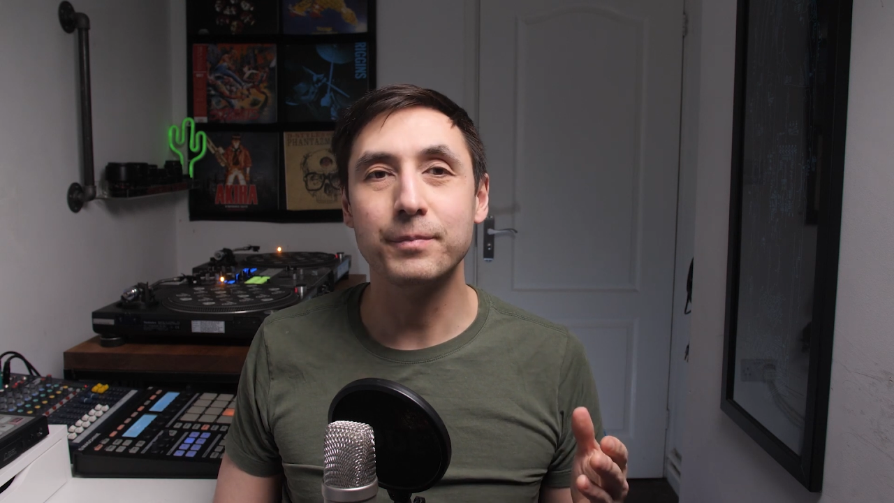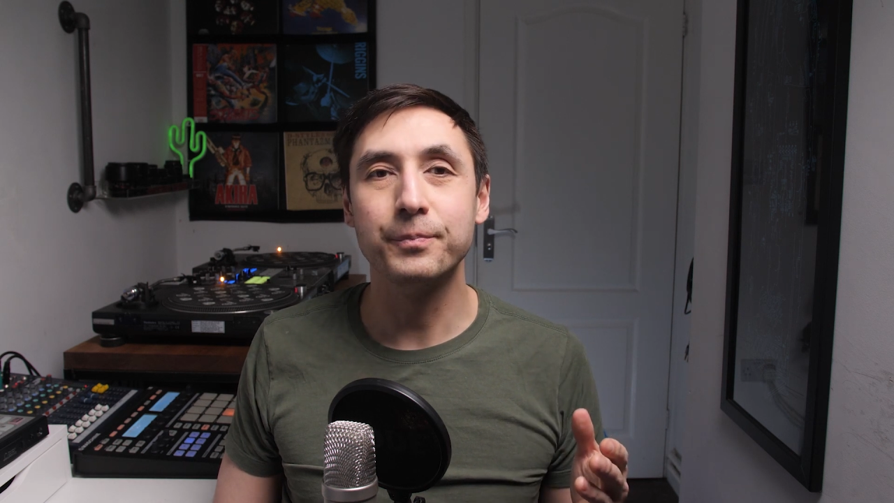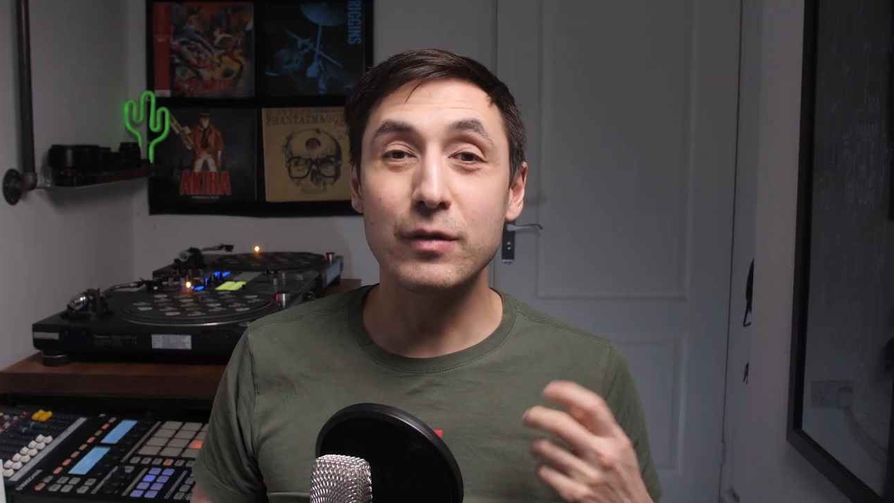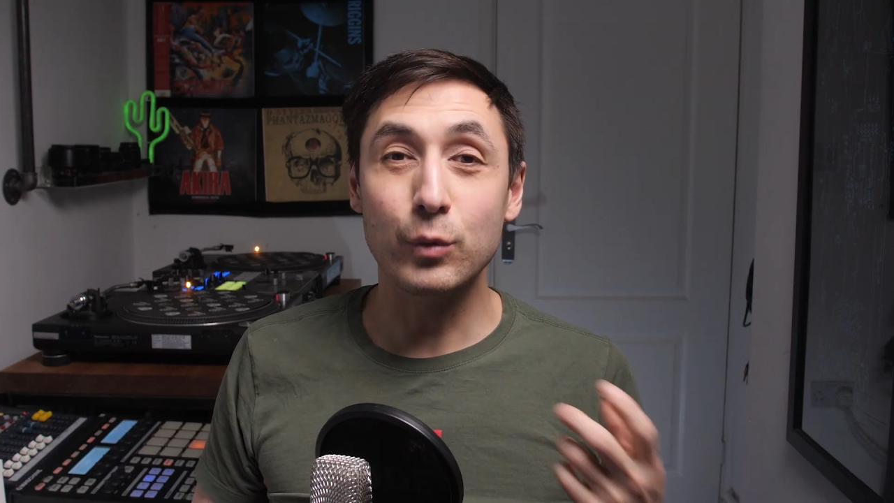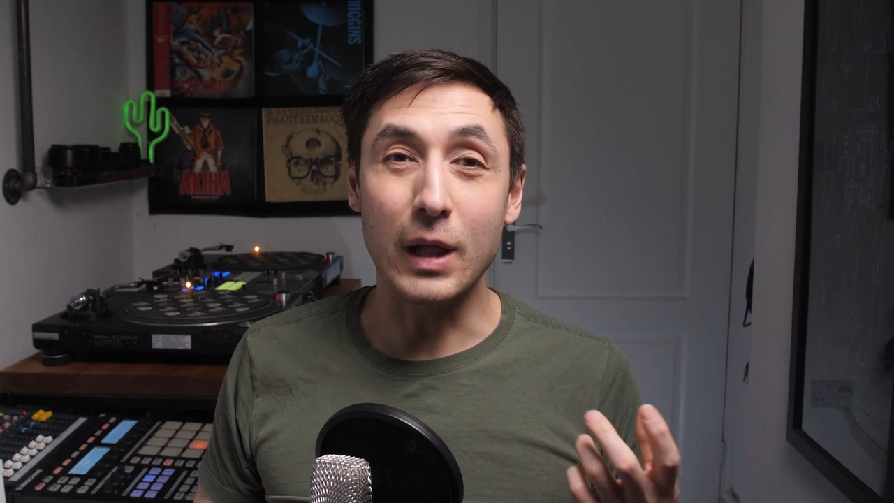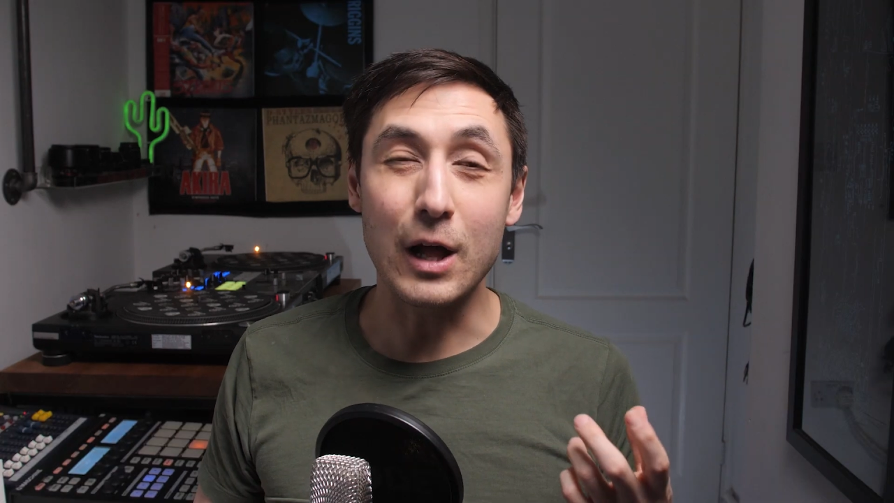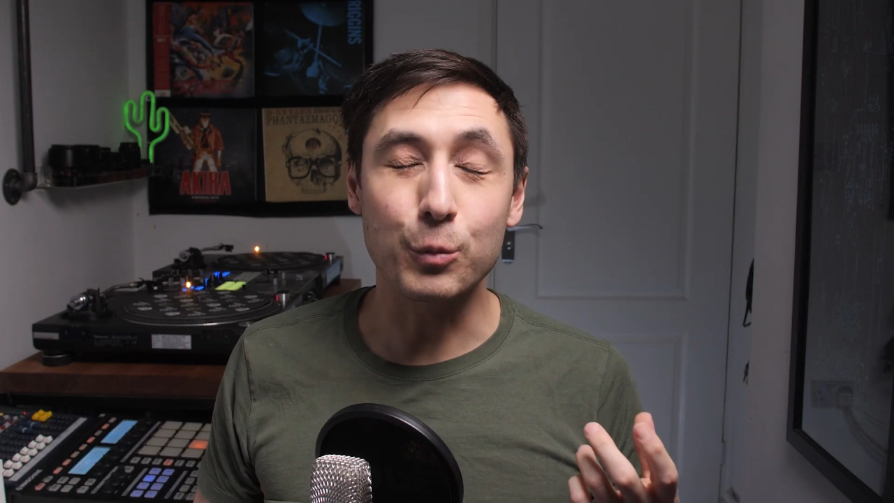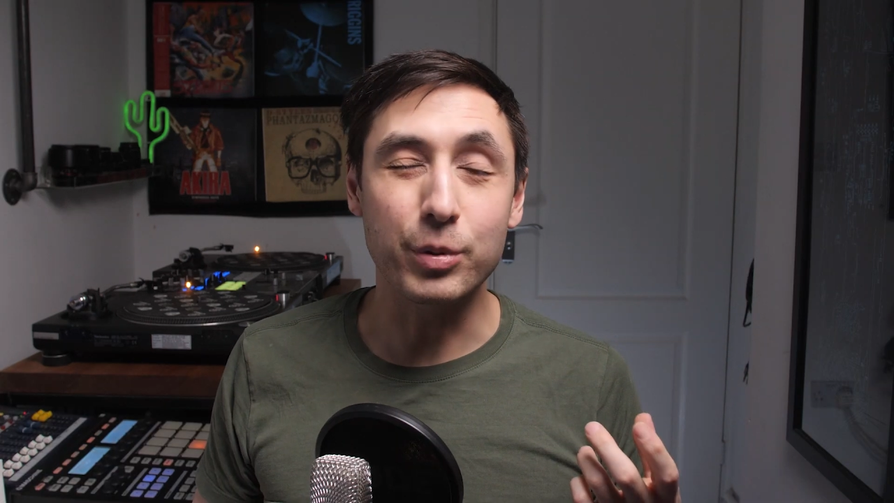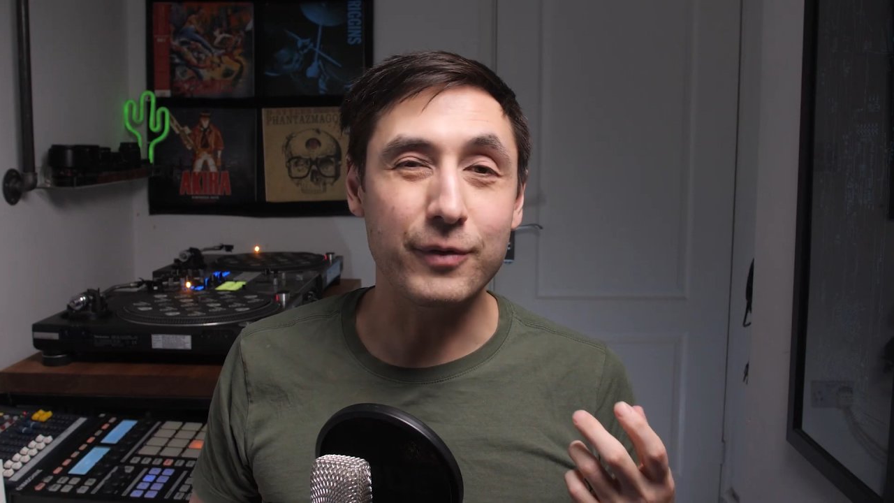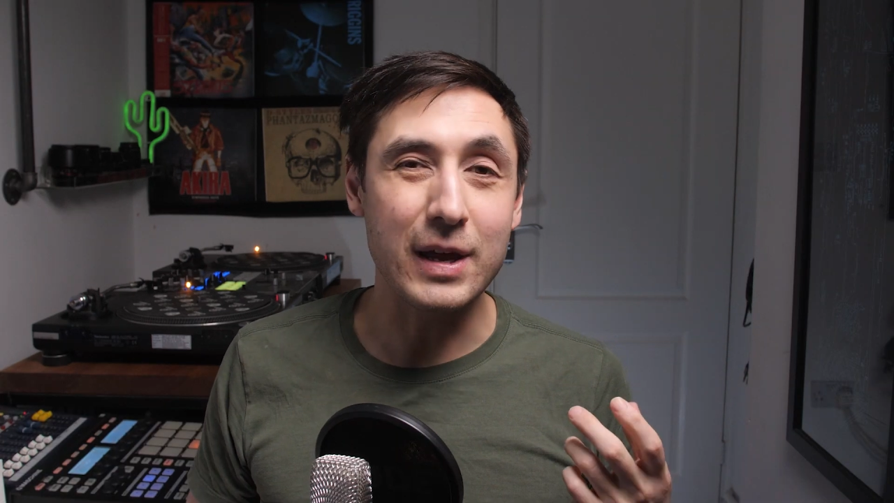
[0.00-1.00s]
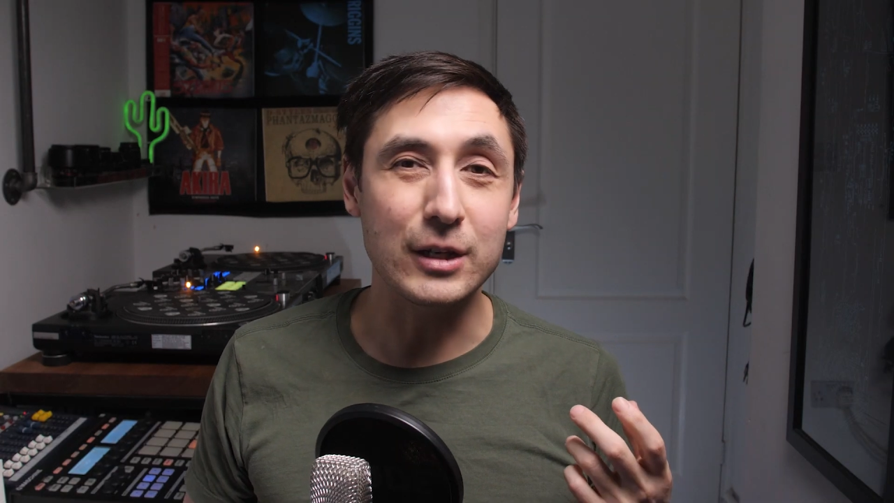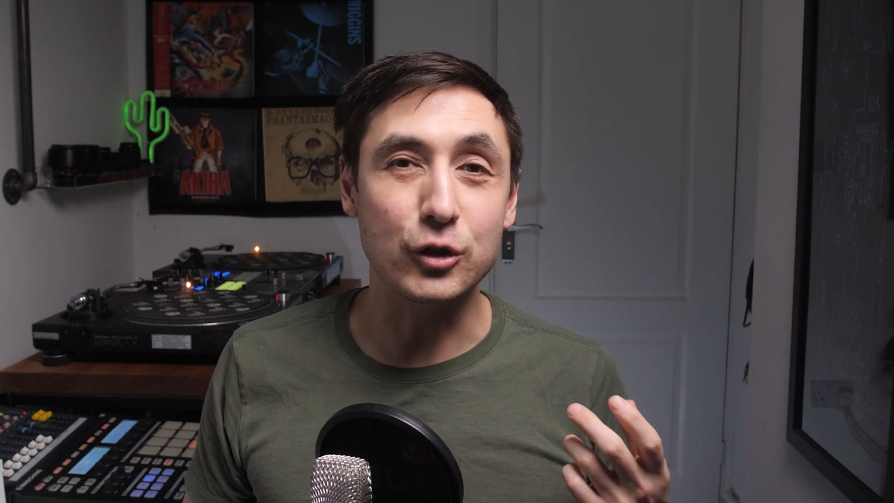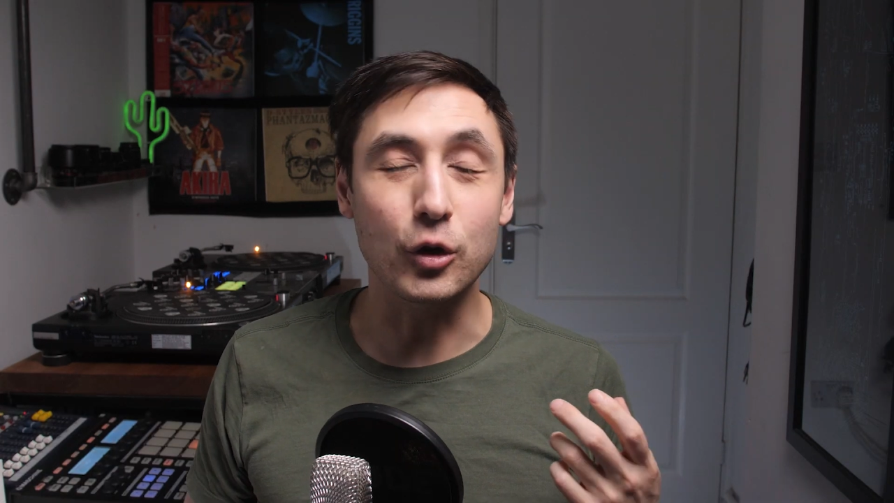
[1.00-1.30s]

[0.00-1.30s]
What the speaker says: This will help prevent